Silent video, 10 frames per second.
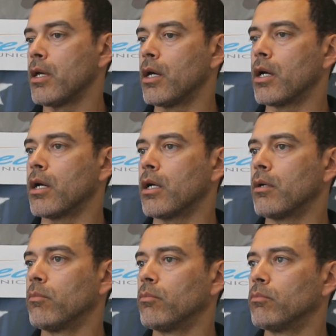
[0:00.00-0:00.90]

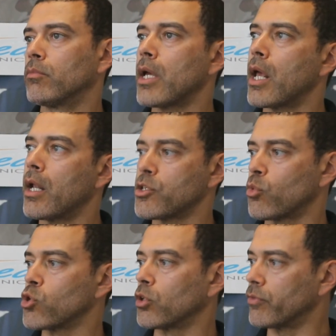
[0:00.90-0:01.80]
And as a
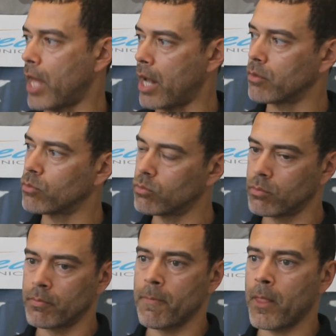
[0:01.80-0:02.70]
result of that,
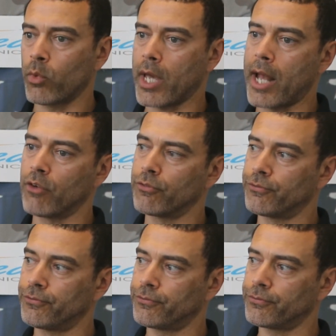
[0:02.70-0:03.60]
we're kind
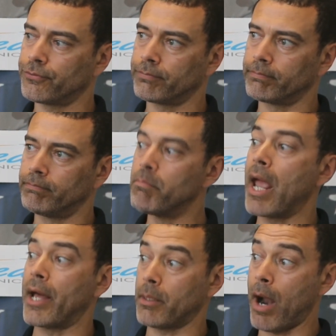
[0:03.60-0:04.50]
of
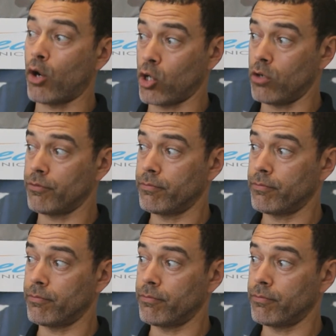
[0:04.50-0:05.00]
behind the power curve.